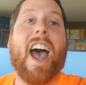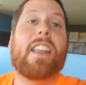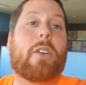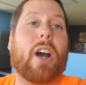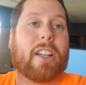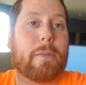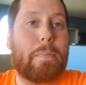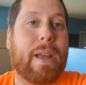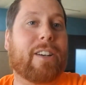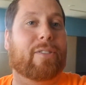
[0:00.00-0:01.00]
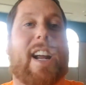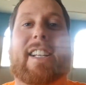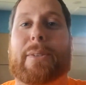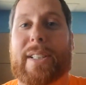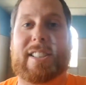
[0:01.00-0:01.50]
You got this big
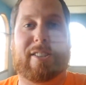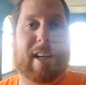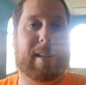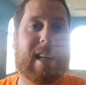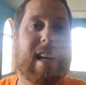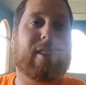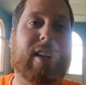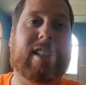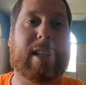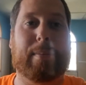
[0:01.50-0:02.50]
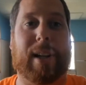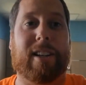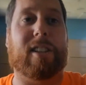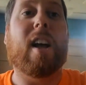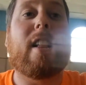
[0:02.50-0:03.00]
risk with these green team players.